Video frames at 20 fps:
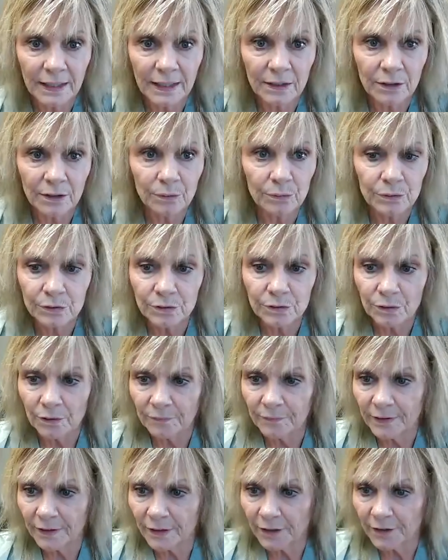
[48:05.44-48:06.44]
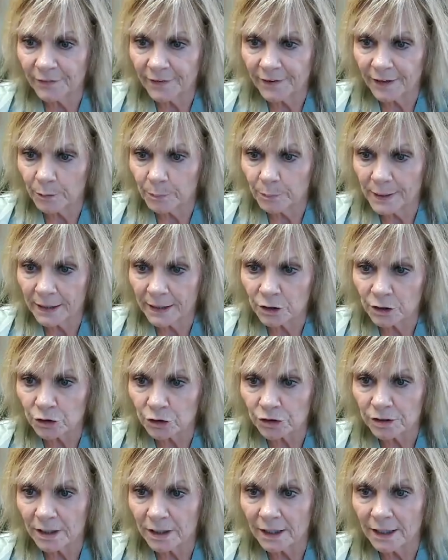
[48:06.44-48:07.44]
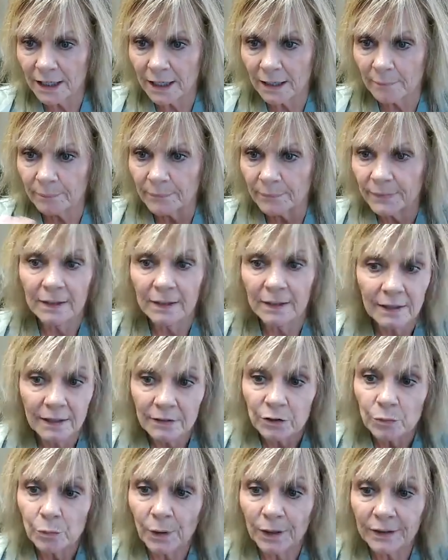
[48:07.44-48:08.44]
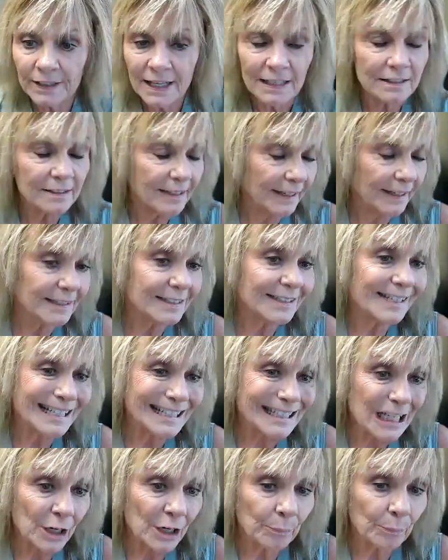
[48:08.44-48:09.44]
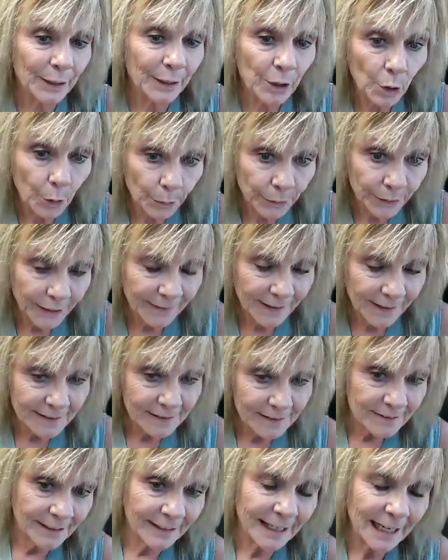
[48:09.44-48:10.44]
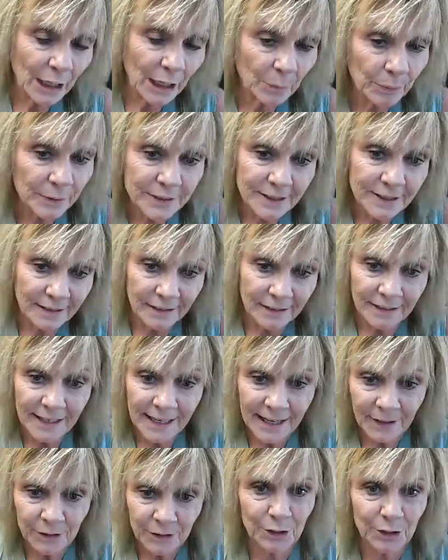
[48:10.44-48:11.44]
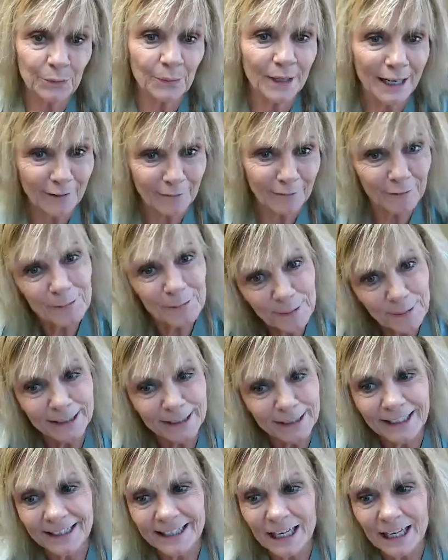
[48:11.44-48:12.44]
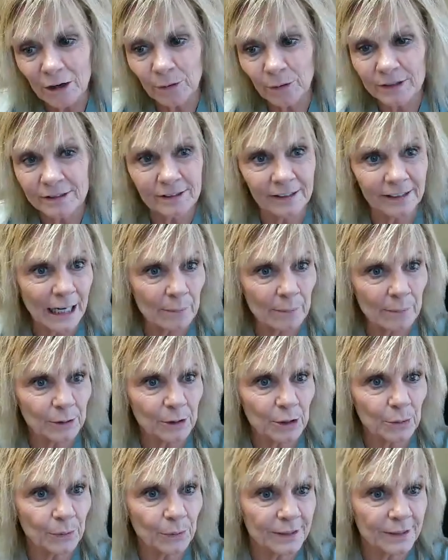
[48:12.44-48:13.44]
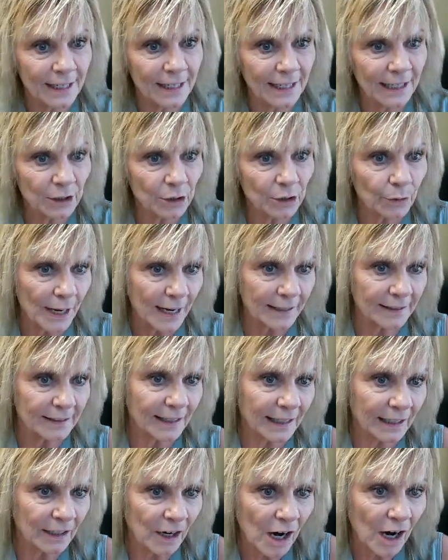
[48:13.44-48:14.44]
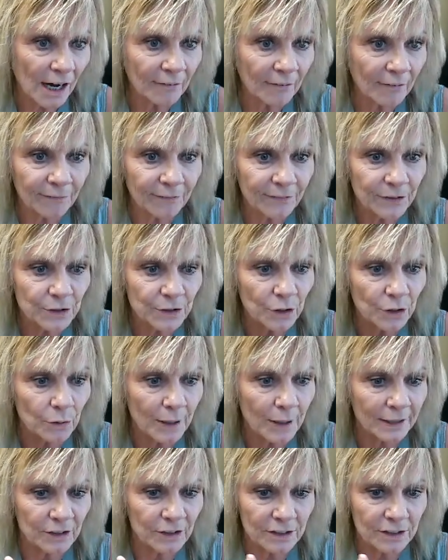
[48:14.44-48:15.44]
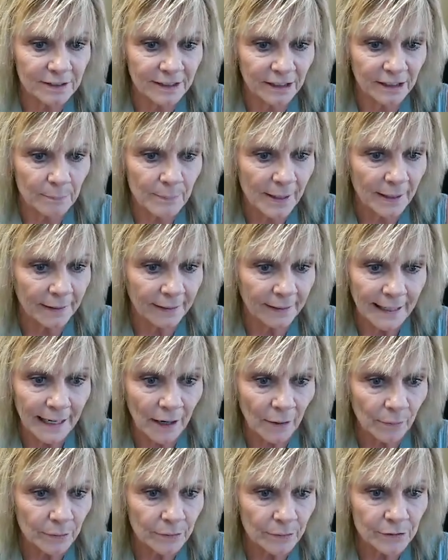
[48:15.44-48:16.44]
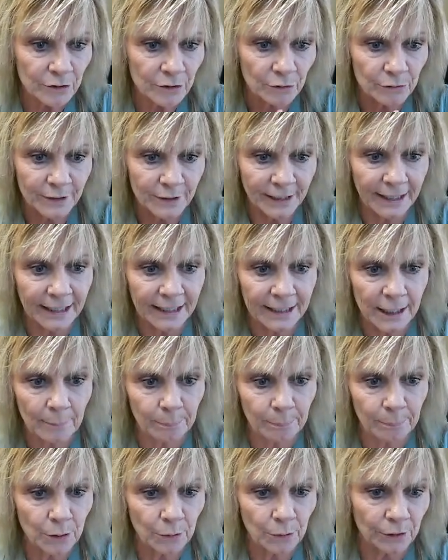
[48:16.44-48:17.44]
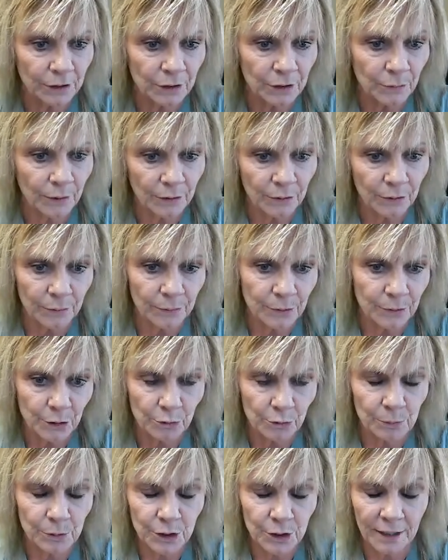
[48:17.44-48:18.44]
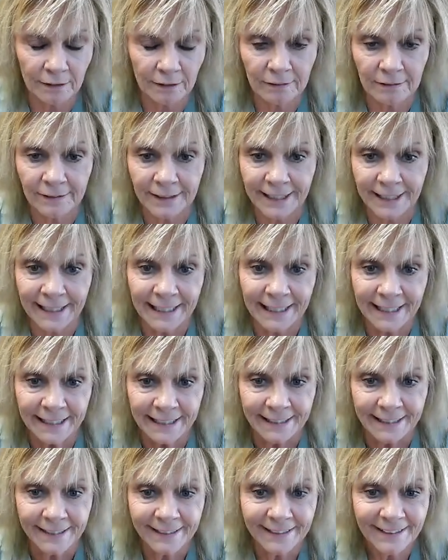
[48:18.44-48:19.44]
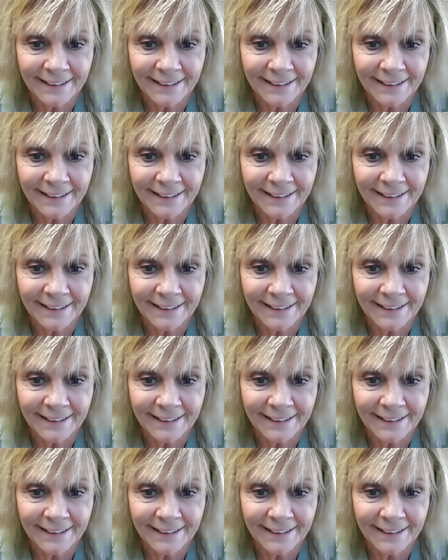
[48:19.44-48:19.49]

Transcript: Thank you so very, very much. Um, one last thing is yes, I'm recording this and I will mm-hmm. send it out to everybody that wasn't able to attend or had to get off. So I just need about an hour or so to get it uploaded to our YouTube channel and